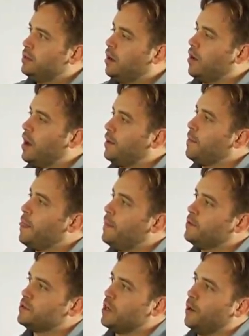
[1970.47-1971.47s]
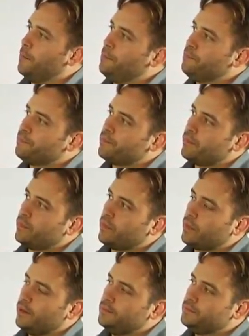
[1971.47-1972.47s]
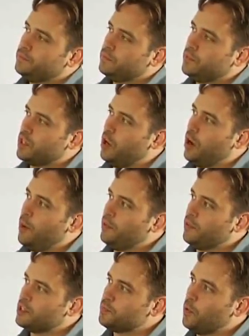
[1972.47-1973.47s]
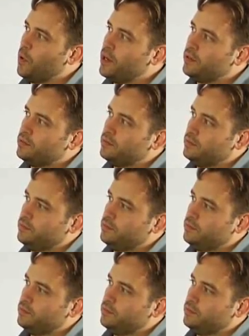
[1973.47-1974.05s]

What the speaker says: All right, so up at this point,